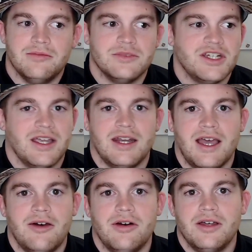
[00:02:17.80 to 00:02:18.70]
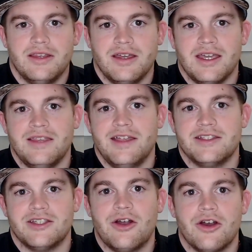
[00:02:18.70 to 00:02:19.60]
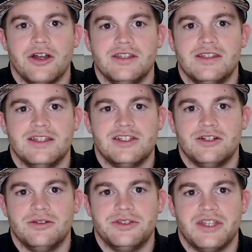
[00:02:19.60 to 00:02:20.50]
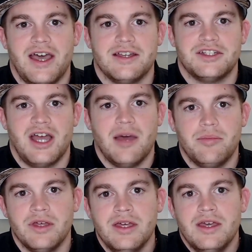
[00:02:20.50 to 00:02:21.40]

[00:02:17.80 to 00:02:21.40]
Check it out. Again, that's hardindigital.shop.